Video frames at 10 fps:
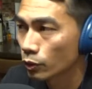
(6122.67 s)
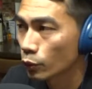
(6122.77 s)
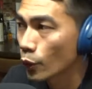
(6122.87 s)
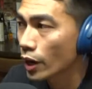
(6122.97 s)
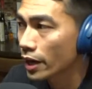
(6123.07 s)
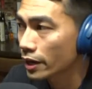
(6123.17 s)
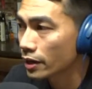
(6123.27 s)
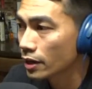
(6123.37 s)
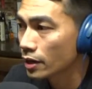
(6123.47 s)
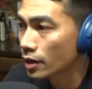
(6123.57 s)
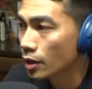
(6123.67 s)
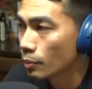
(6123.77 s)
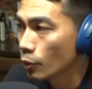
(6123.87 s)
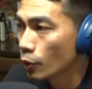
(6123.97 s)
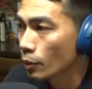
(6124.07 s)
way
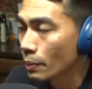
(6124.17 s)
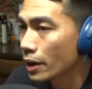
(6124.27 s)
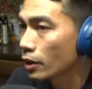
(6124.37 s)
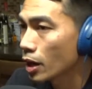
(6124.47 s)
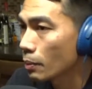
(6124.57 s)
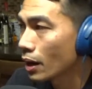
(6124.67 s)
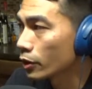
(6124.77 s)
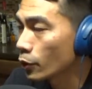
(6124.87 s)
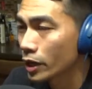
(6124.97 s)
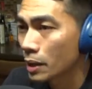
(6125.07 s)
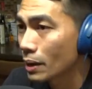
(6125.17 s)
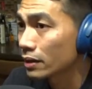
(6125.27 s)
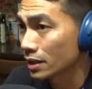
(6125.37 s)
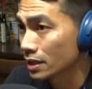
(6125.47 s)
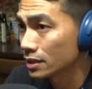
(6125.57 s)
more better about going
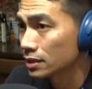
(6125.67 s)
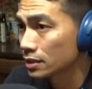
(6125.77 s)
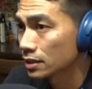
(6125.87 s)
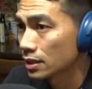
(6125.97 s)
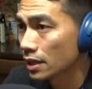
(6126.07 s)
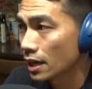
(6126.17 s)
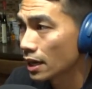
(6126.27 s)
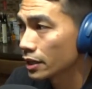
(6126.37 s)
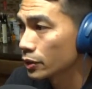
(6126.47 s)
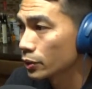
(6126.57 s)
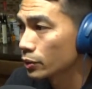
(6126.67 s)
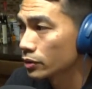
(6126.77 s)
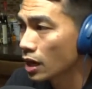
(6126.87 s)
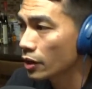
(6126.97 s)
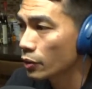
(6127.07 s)
about things. And like, you
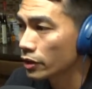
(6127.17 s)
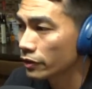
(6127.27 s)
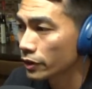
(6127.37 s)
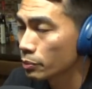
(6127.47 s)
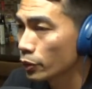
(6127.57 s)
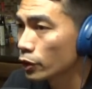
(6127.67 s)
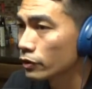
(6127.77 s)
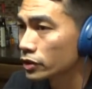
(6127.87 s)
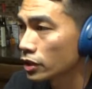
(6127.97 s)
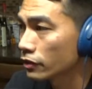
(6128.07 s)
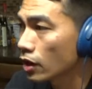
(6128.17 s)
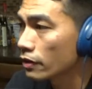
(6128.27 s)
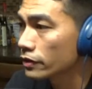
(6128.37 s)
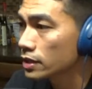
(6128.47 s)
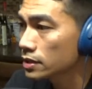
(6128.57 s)
will not only improve your
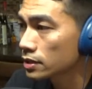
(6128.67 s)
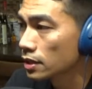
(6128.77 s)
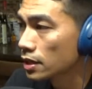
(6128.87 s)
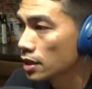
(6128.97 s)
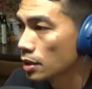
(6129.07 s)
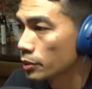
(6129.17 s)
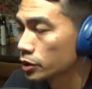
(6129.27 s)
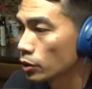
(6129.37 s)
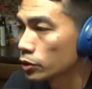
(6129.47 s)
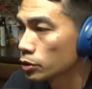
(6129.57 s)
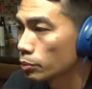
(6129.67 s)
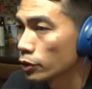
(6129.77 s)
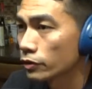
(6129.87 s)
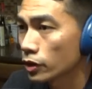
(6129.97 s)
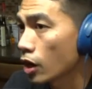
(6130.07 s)
self-confidence, but you'll also
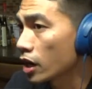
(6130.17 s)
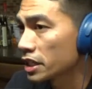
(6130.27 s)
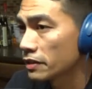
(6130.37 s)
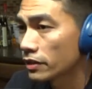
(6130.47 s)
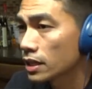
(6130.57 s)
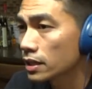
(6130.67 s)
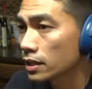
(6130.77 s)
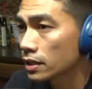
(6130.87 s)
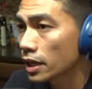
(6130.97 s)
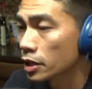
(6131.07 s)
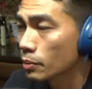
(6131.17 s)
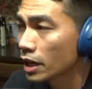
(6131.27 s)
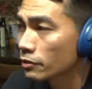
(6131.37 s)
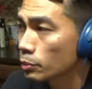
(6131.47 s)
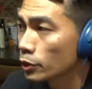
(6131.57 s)
improve your cognitive thinking, and you
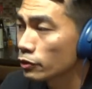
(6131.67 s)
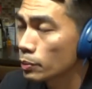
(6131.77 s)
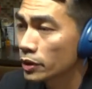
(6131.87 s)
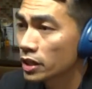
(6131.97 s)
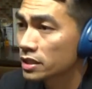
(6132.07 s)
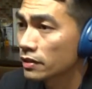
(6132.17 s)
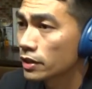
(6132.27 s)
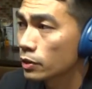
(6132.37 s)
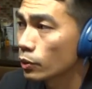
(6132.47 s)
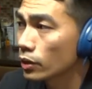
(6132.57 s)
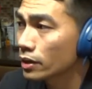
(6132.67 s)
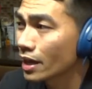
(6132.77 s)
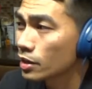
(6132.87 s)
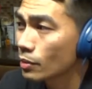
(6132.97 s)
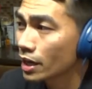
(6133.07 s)
might even improve your productivity in
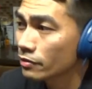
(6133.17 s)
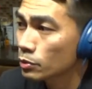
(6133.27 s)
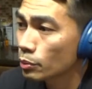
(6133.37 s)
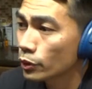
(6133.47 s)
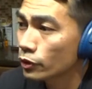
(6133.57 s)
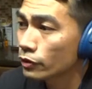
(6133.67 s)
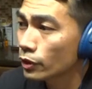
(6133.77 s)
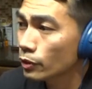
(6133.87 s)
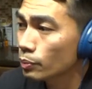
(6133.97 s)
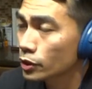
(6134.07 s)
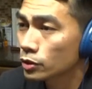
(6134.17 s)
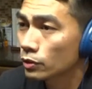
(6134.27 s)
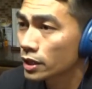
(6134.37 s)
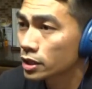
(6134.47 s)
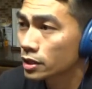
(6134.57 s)
work, and you might even improve your
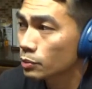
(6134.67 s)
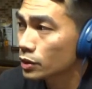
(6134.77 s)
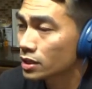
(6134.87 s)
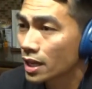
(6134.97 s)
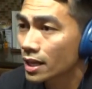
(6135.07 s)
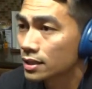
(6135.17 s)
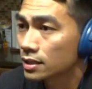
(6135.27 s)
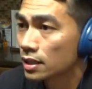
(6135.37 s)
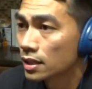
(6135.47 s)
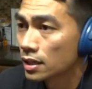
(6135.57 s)
personal relationship with sex.